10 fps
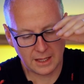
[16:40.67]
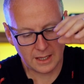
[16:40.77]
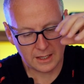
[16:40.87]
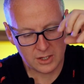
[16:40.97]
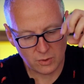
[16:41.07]

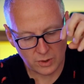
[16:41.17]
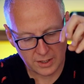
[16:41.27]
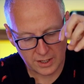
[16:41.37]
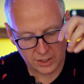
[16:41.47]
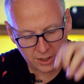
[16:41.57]
you know,
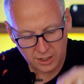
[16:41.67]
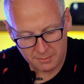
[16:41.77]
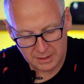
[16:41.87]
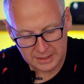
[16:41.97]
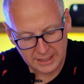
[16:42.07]

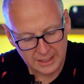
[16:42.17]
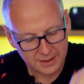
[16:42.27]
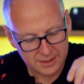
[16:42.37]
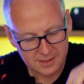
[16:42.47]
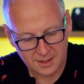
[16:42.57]
ergonomically,
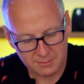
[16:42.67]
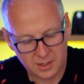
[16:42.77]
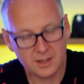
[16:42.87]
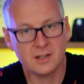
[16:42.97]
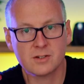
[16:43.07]
this
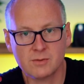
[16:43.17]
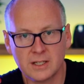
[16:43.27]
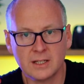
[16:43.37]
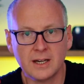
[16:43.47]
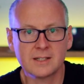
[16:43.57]
camera is
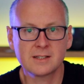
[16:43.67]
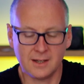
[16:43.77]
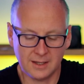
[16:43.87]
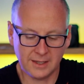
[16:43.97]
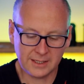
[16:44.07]
really nice.
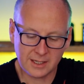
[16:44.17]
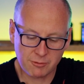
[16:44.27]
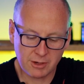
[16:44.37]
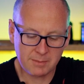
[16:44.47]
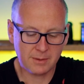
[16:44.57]
I like the
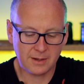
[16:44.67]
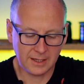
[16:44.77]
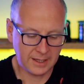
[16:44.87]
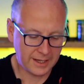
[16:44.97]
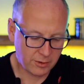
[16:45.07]
grip, I
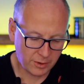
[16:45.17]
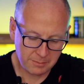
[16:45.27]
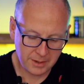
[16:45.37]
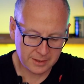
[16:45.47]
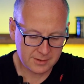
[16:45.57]
like all the
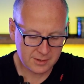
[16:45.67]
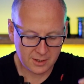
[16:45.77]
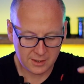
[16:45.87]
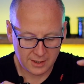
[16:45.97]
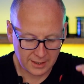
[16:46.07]
buttons
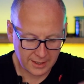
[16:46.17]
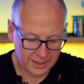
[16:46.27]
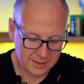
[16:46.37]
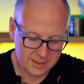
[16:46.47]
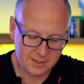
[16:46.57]
here, I
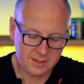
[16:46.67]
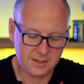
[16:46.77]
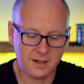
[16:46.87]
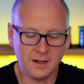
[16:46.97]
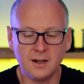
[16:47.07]
like this,
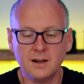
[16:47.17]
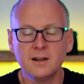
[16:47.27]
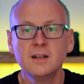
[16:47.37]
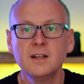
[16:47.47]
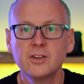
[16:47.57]

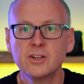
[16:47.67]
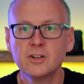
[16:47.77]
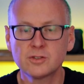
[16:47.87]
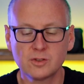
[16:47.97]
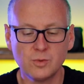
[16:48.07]
you know,
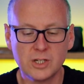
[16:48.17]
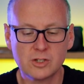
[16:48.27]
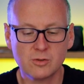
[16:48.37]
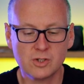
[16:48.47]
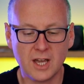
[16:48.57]

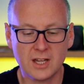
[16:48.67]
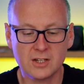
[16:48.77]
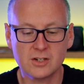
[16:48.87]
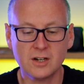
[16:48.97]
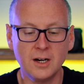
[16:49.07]
switch to change